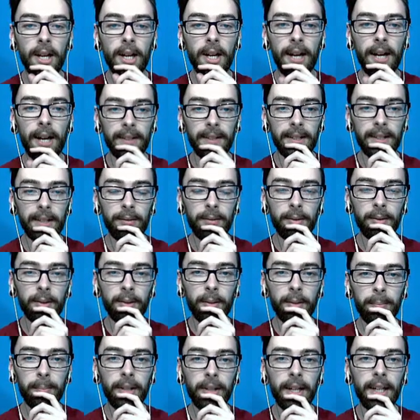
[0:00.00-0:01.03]
I think this is the
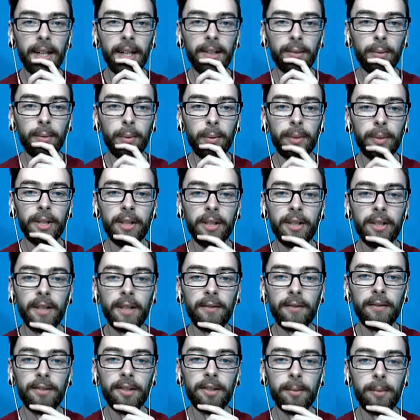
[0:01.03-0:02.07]
place where we could
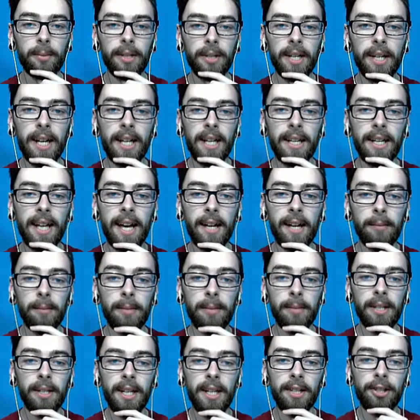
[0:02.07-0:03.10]
give someone an
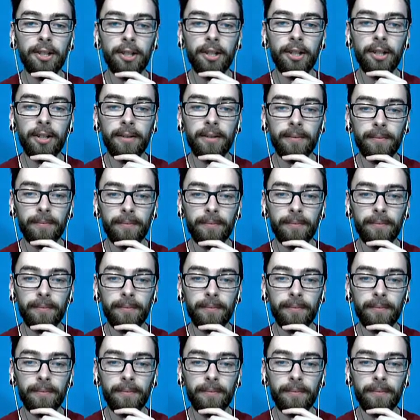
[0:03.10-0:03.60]
adamant nature.